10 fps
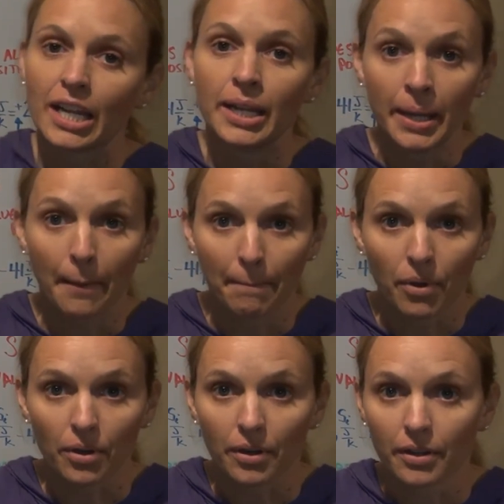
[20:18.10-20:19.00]

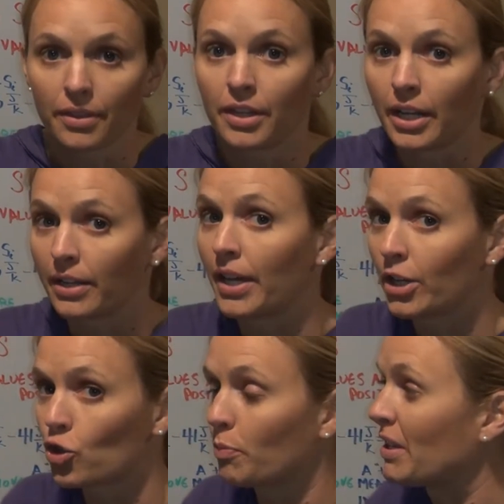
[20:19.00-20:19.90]
number, the
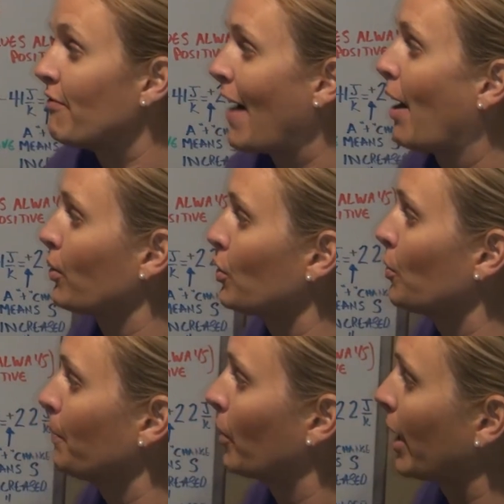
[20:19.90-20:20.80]
entropy value.
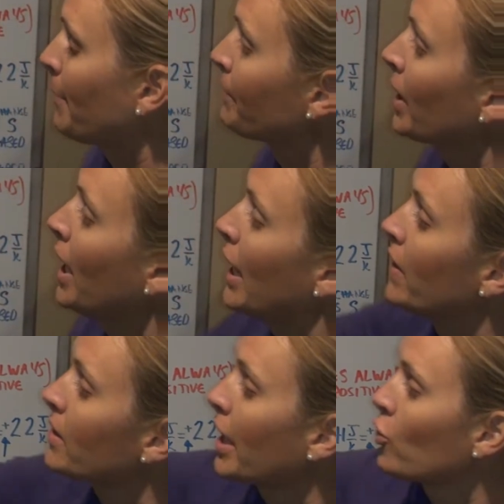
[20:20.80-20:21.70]
Okay, and
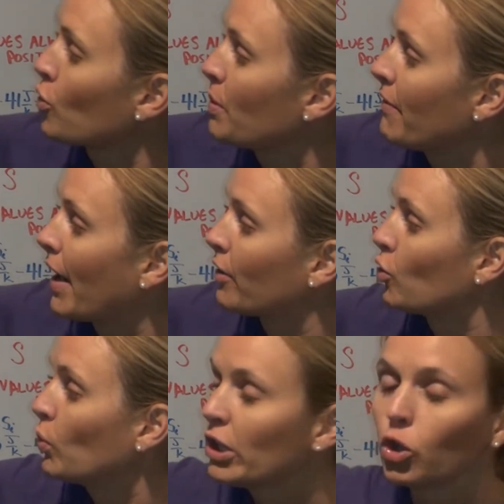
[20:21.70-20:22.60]
this entropy
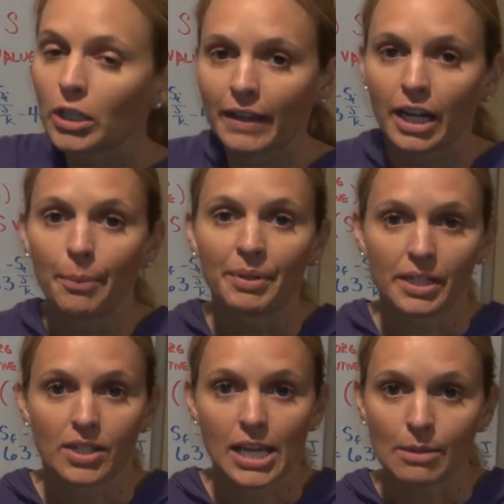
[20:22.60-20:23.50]
value, we look that up in
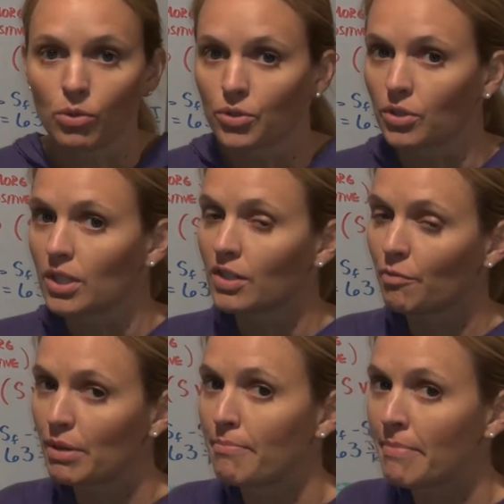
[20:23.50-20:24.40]
a table. So these
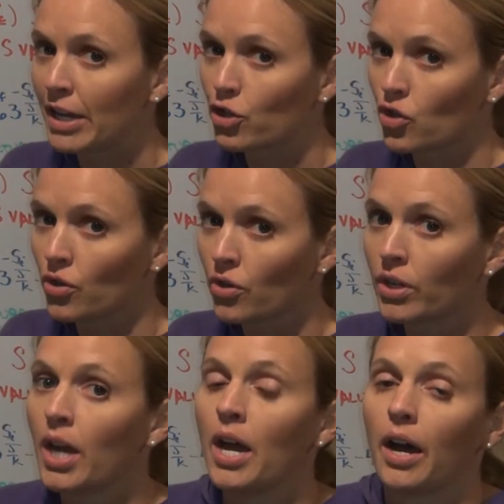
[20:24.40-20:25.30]
have been
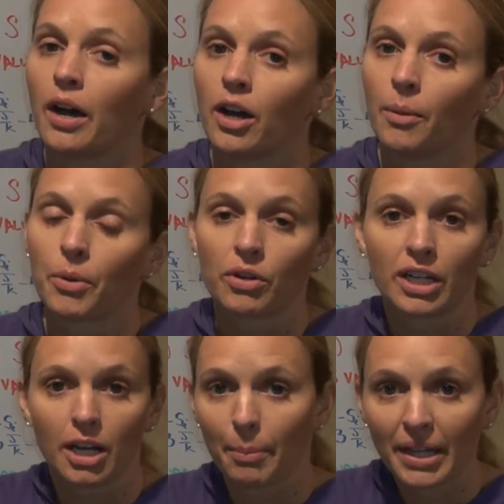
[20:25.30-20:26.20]
measured. They're in
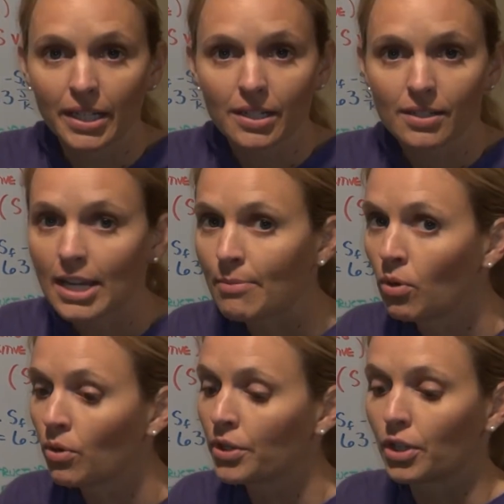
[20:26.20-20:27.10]
an appendix table,
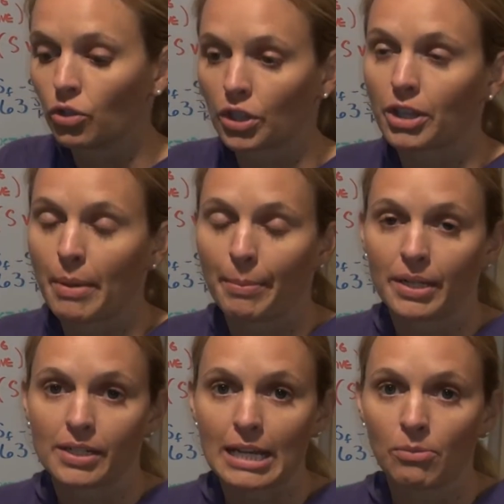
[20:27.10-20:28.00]
or you can look them up in
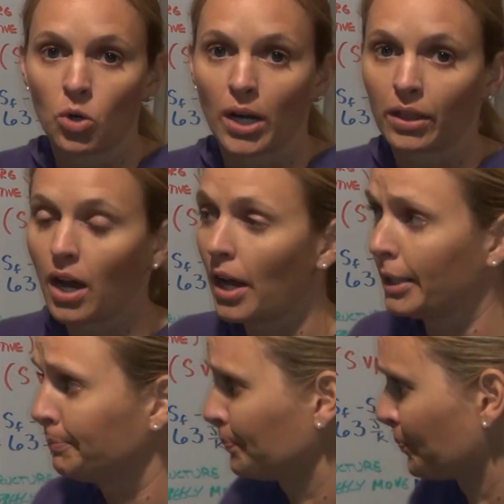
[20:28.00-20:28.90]
a table
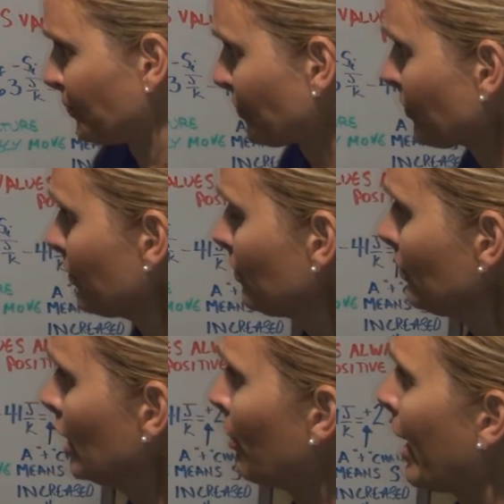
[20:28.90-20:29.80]
online.
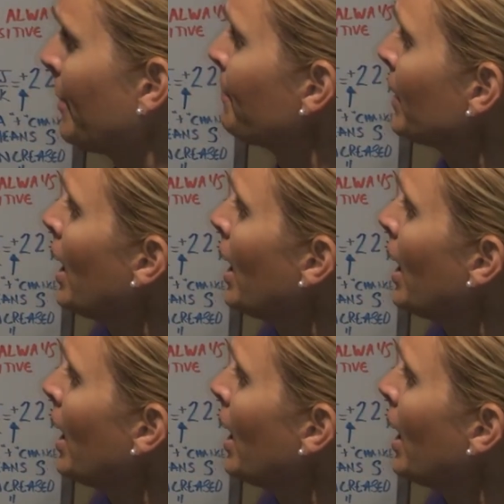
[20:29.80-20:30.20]
Okay,